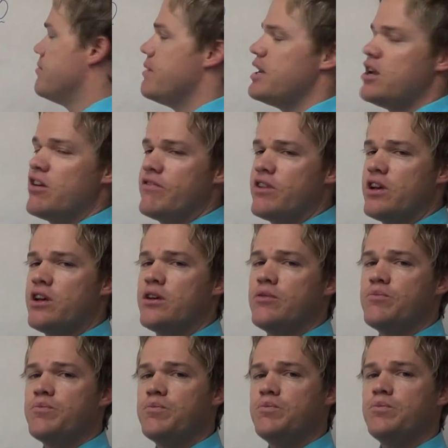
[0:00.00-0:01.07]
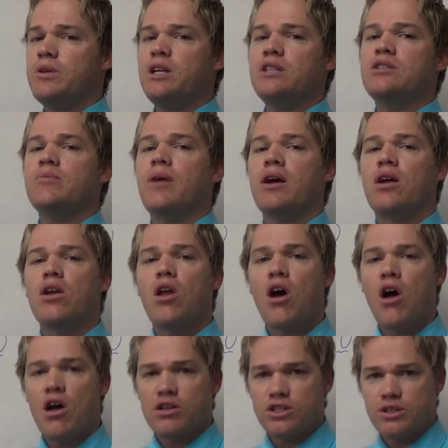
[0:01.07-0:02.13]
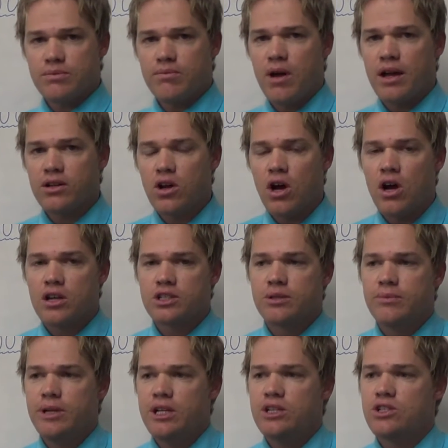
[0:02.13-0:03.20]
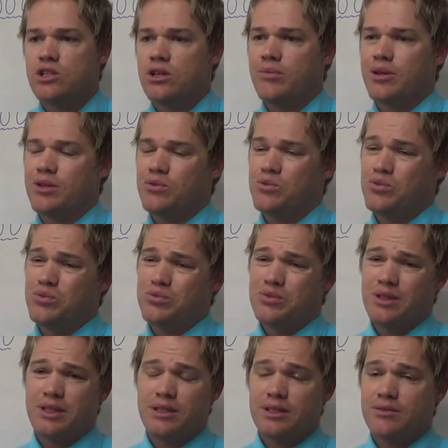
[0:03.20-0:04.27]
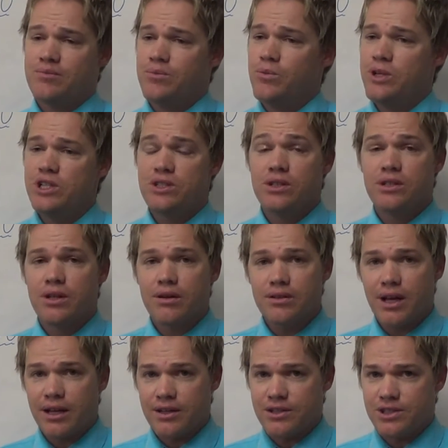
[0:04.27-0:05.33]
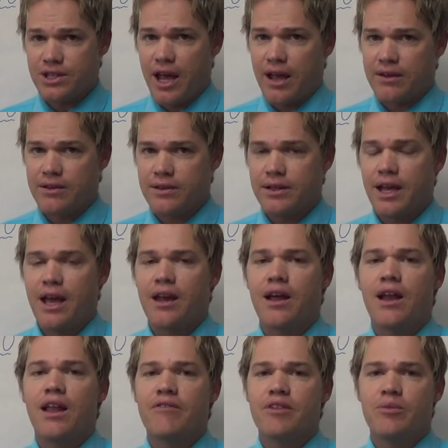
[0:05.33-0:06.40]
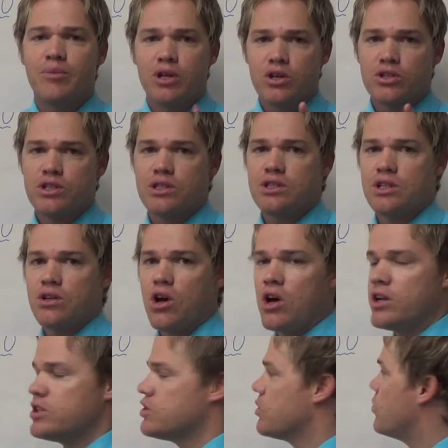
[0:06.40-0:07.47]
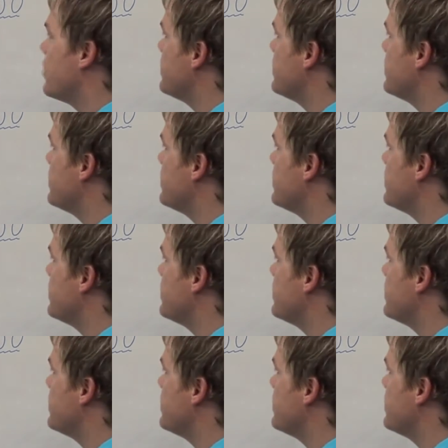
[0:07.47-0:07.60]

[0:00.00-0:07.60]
Many of the kids in my class might ask me, "Sir, but we still don't understand." And I love it because it's an honest